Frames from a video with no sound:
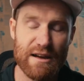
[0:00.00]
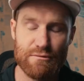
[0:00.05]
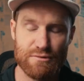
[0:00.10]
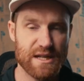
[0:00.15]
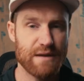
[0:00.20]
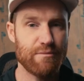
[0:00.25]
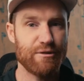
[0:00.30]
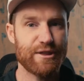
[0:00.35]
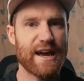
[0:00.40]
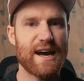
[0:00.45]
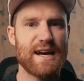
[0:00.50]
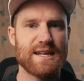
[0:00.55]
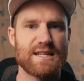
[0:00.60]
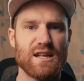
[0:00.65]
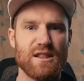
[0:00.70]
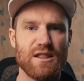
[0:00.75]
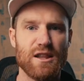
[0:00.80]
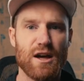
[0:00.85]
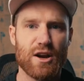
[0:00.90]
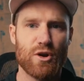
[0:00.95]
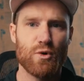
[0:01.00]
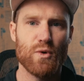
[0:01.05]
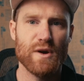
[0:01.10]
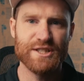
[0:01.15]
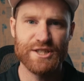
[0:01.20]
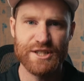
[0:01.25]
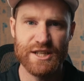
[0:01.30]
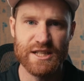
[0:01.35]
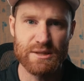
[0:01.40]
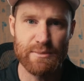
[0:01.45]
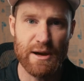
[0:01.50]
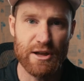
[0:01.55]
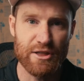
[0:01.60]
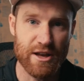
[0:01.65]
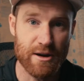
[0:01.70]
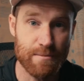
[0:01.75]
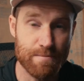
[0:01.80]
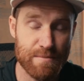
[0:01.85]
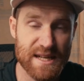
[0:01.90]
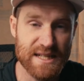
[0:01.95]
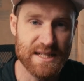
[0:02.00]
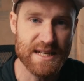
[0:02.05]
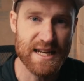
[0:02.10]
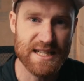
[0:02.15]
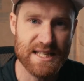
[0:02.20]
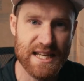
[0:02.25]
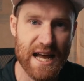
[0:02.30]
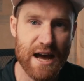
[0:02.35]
I was able to ask a lot of questions about their business,